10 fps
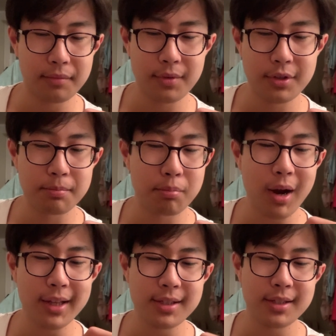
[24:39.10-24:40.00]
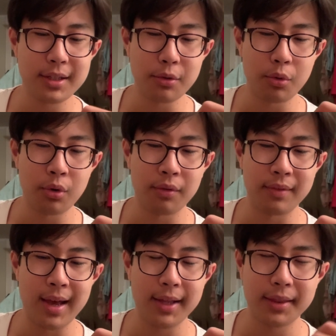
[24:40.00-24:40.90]
just practicing all of
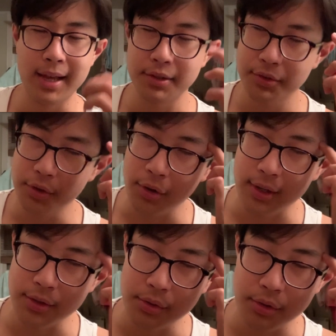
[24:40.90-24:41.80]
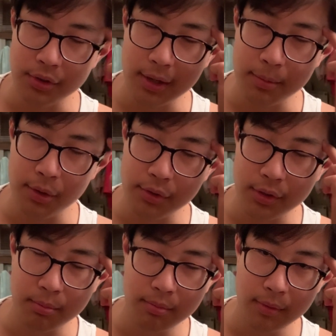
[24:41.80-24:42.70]
that that's gone into your
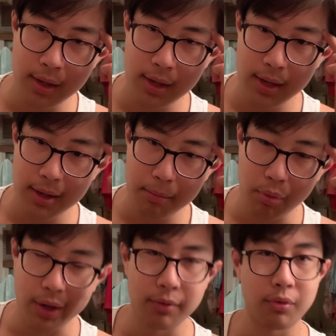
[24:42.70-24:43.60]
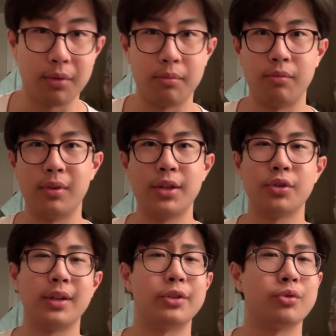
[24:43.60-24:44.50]
subconscious brain from
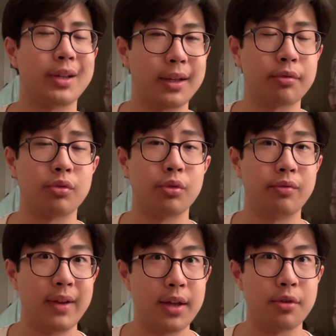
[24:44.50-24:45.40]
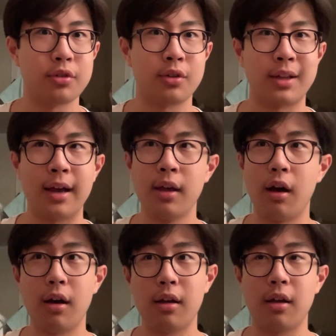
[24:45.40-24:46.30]
literally drilling through videos on uh,
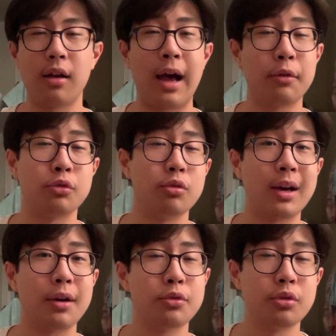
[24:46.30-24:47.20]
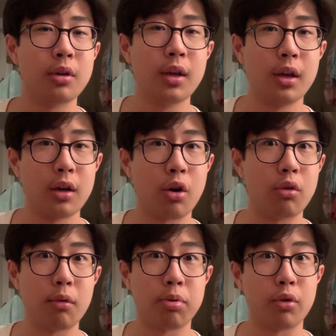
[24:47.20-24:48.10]
uh, how to how to
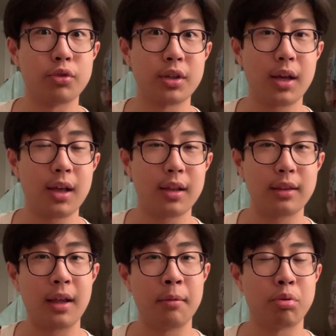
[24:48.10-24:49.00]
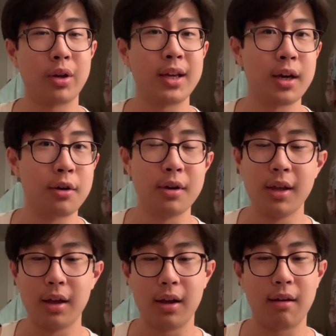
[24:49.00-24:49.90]
cold approach a, uh, a uh, pretty girl,
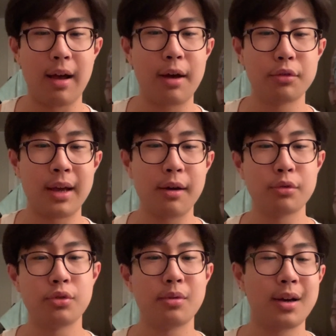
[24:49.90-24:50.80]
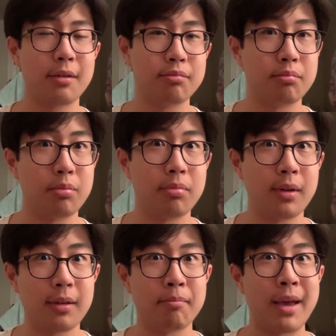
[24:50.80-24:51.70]
uh, how to, how to uh,
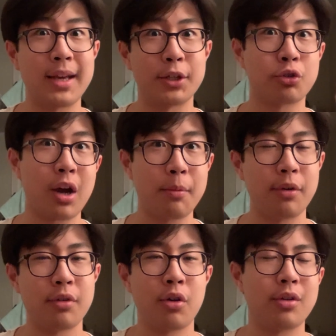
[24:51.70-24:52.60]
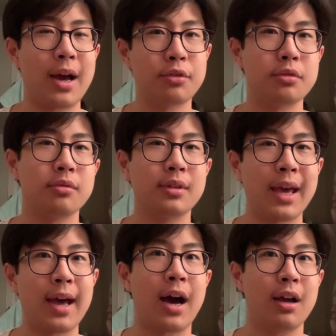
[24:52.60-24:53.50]
make a tribe of your own, how to
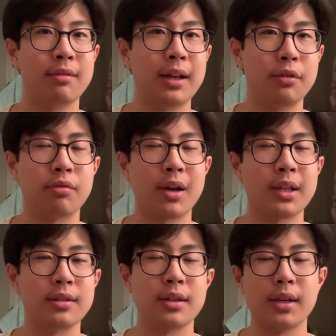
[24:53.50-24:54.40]
get high value friends.